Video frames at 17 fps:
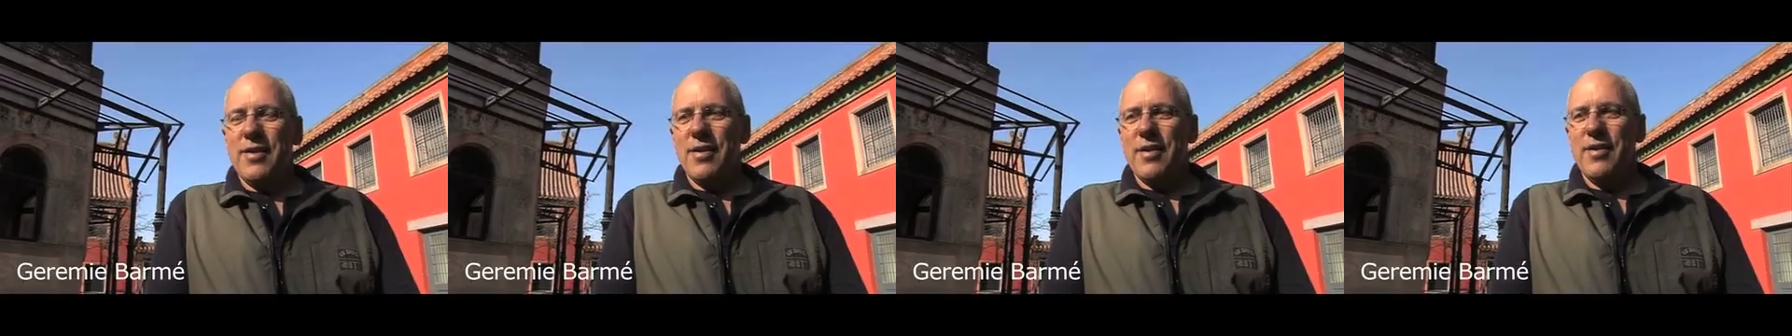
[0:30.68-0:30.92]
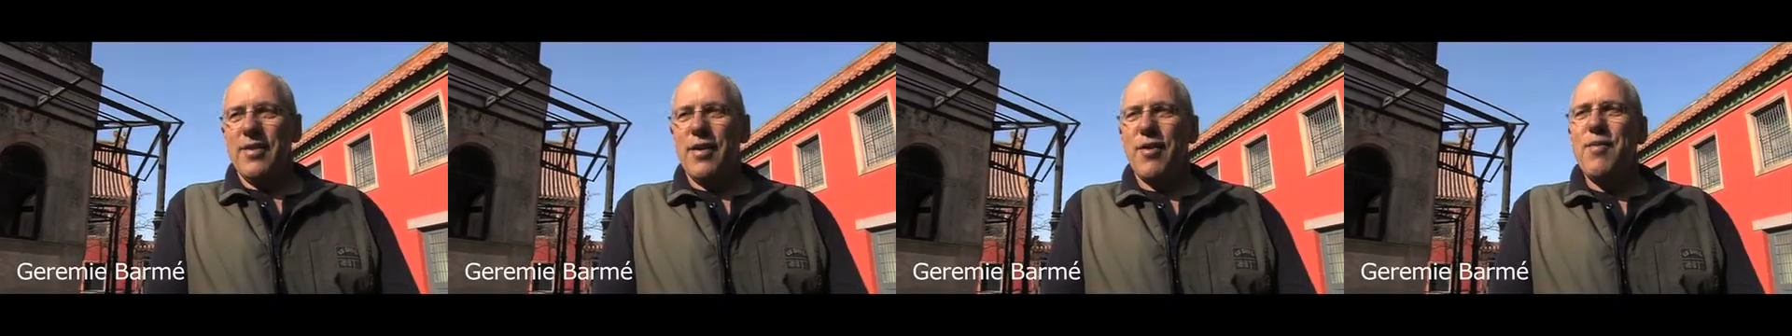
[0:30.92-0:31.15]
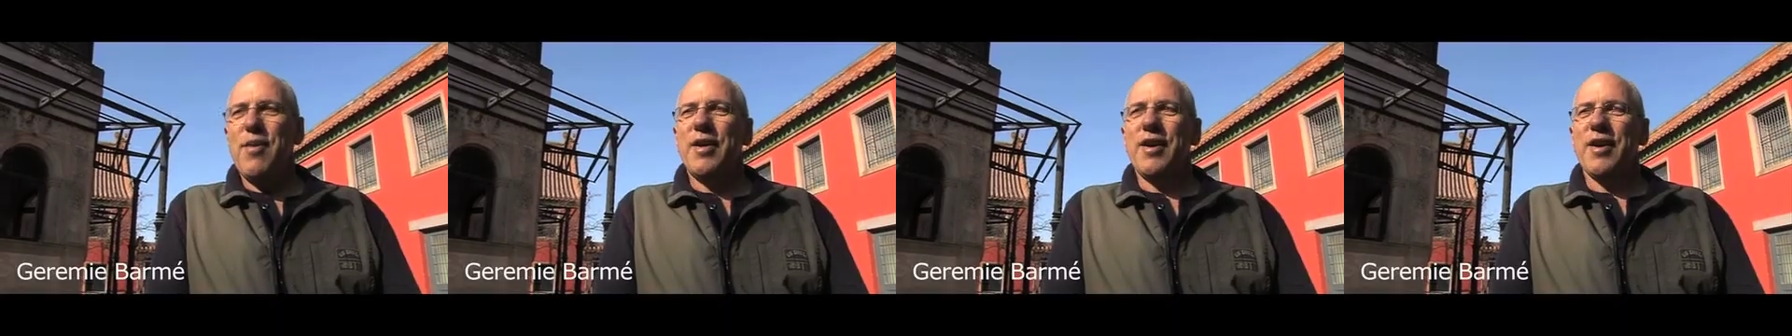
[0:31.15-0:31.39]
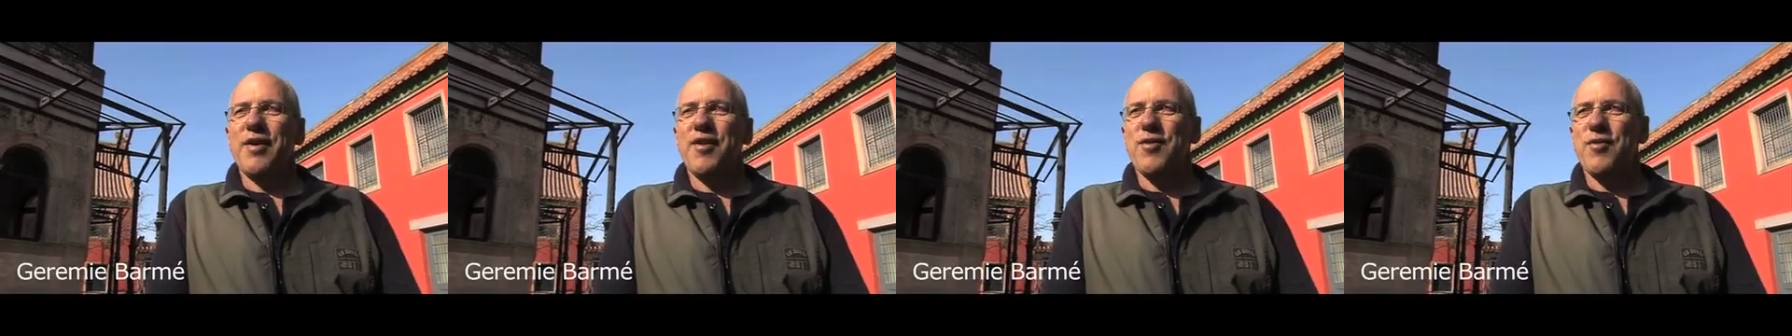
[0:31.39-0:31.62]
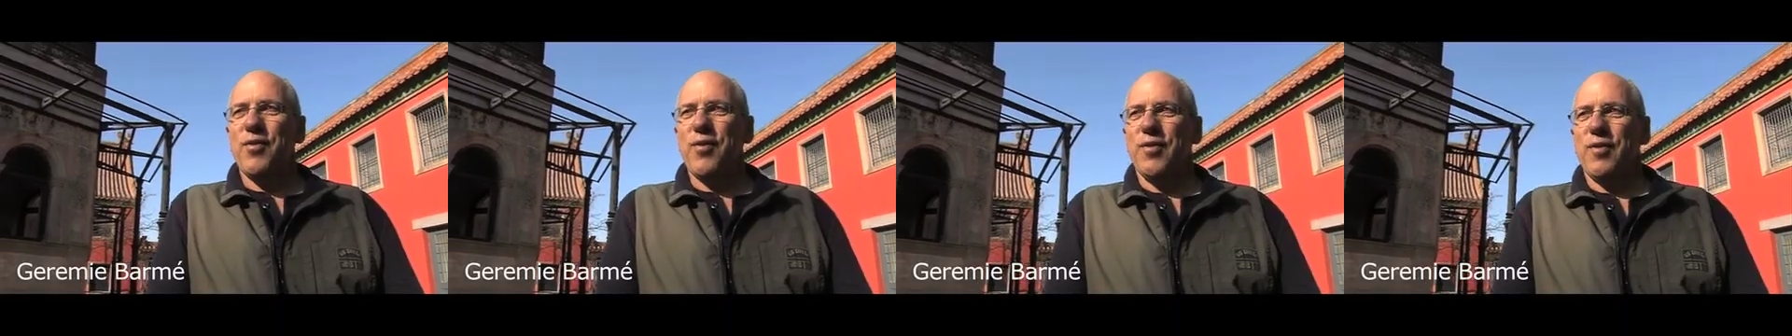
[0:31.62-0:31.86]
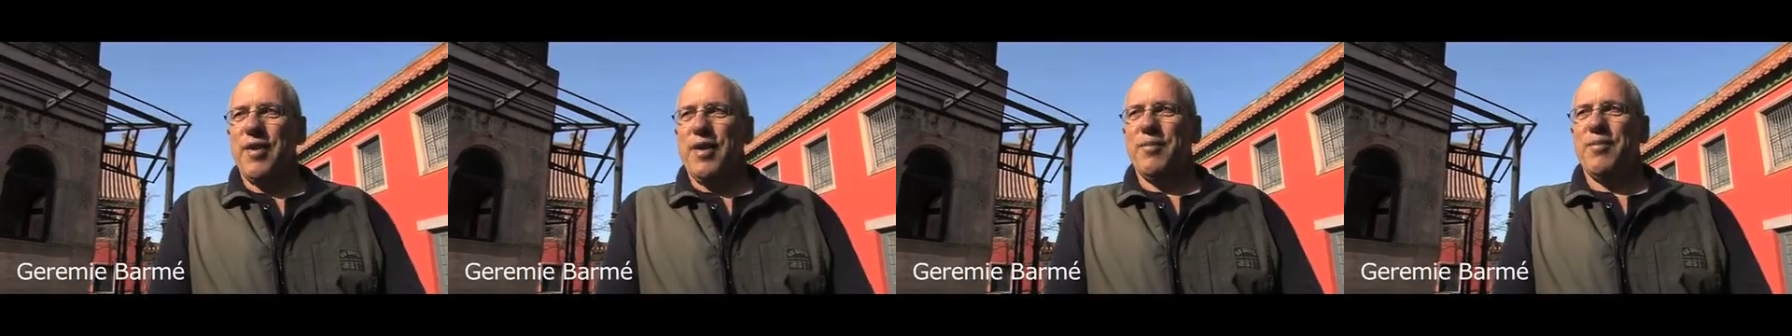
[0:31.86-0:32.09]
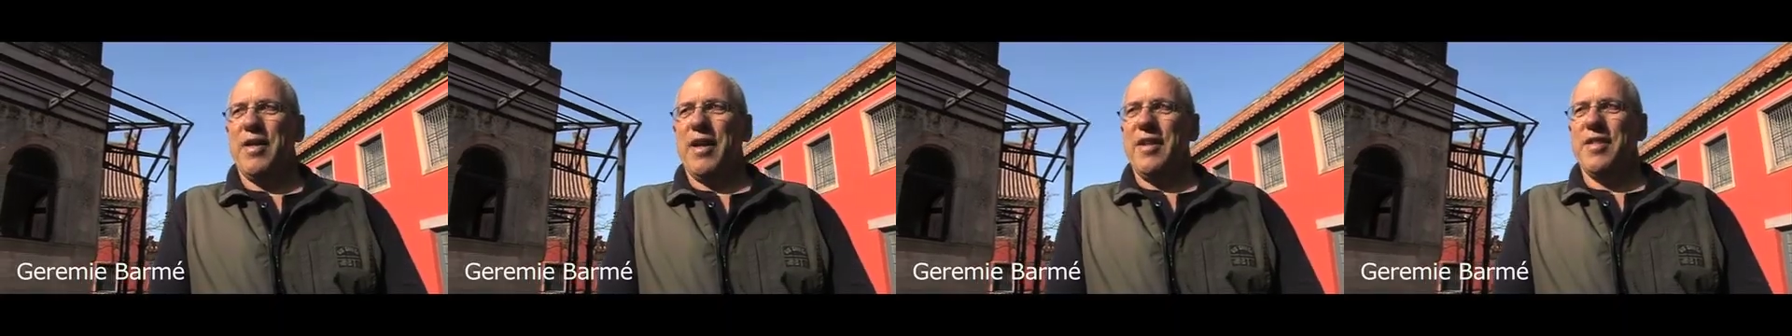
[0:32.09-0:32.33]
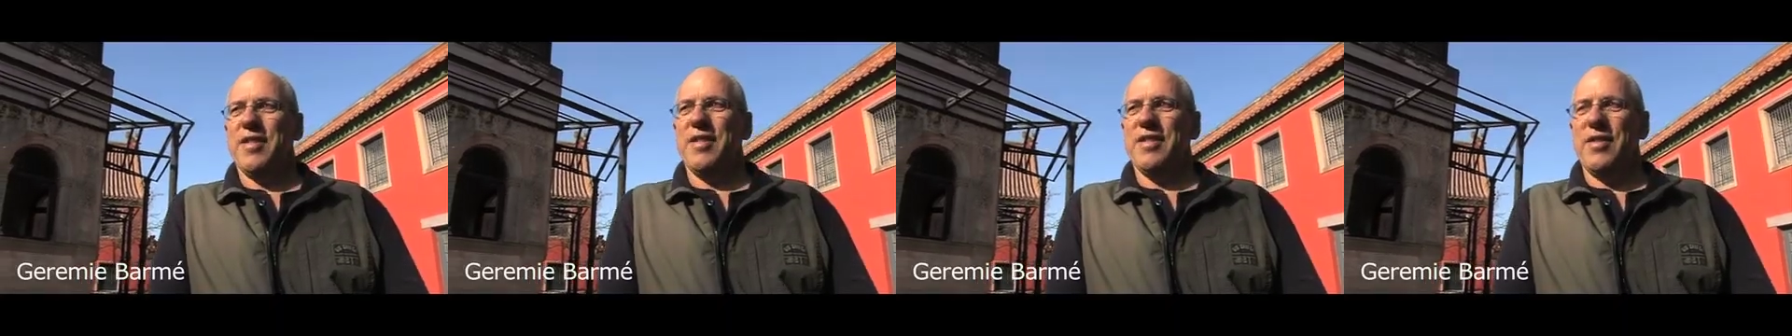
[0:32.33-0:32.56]
There are many extraordinary
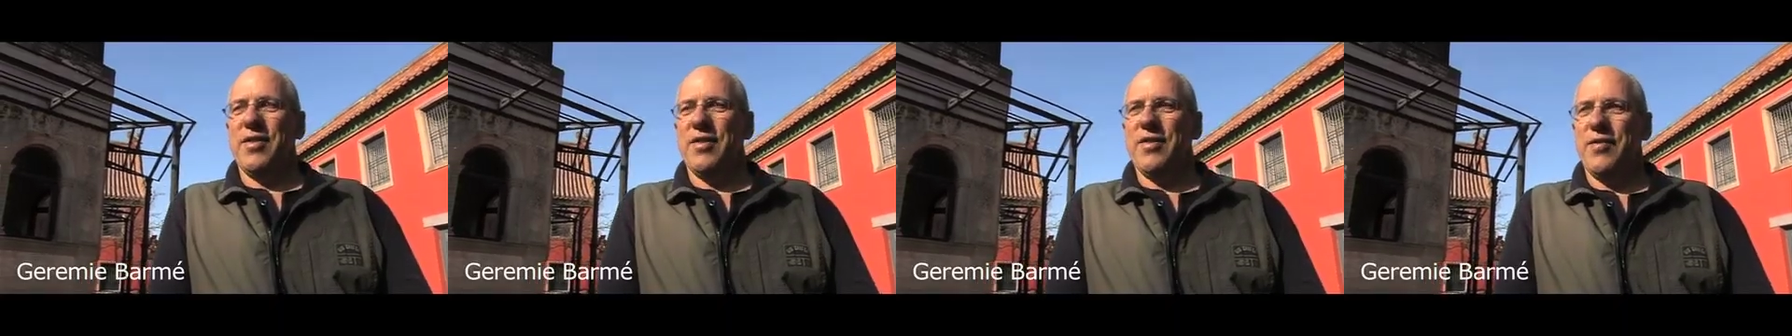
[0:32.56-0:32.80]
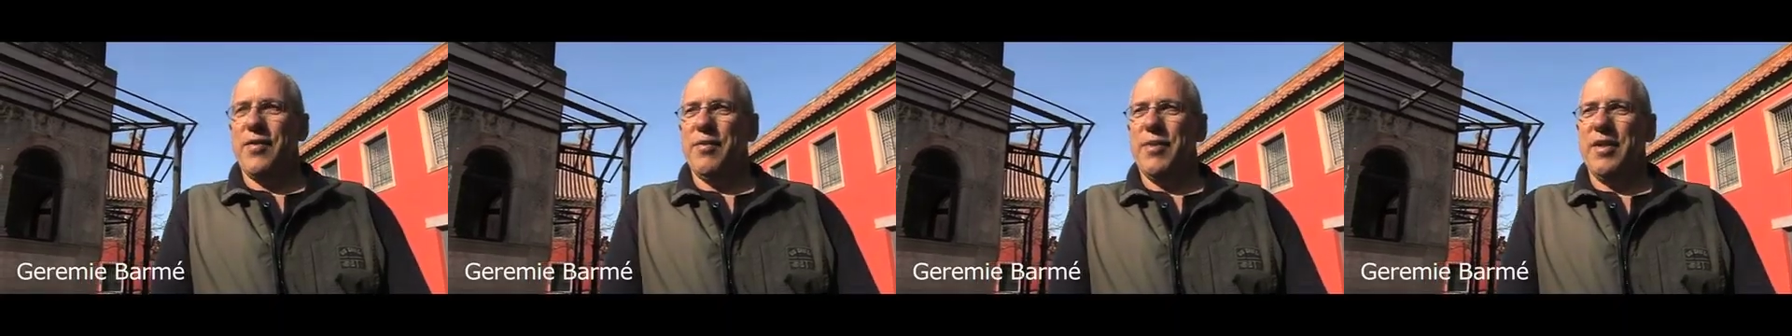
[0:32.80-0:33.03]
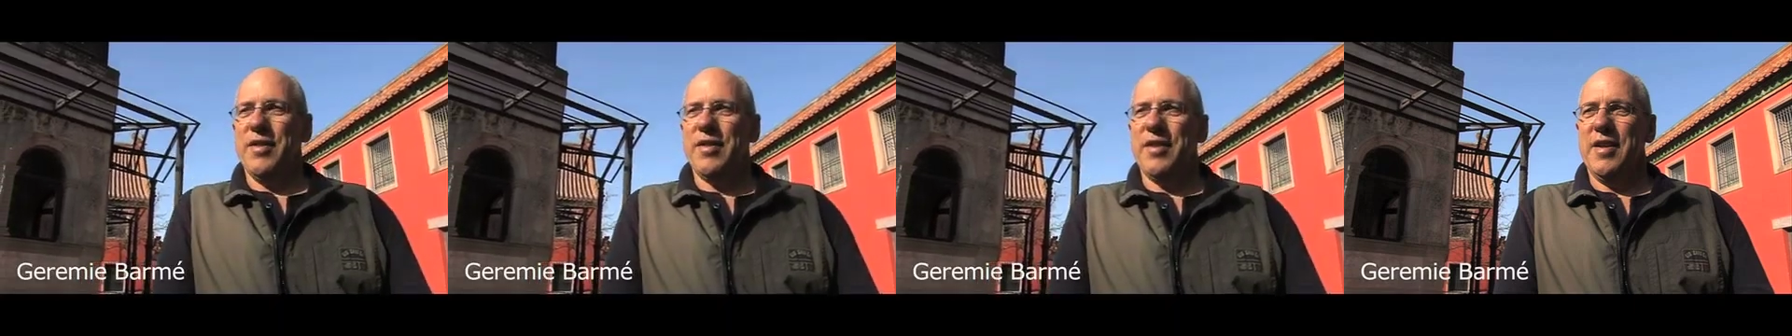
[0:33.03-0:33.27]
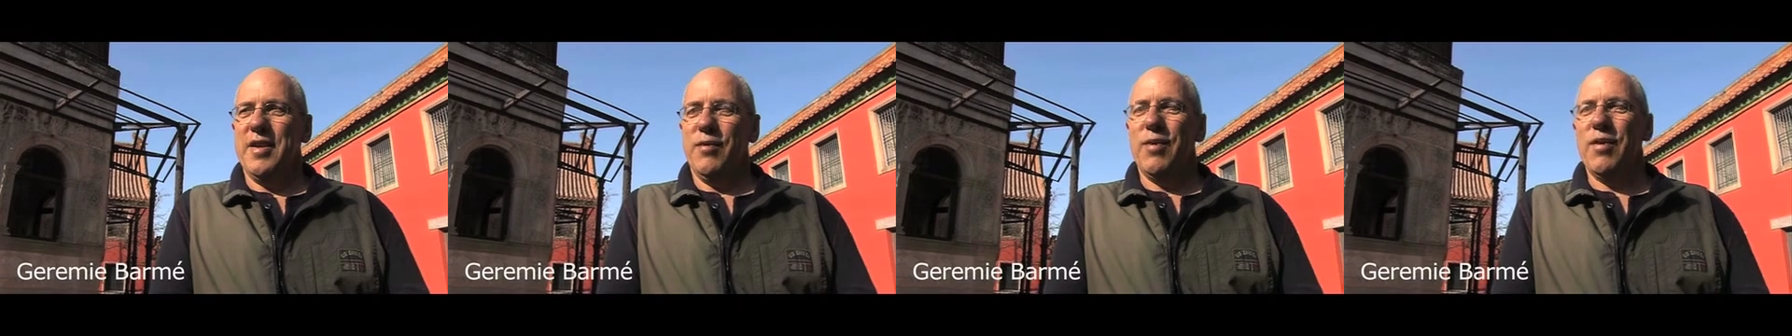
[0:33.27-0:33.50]
places in the Forbidden City.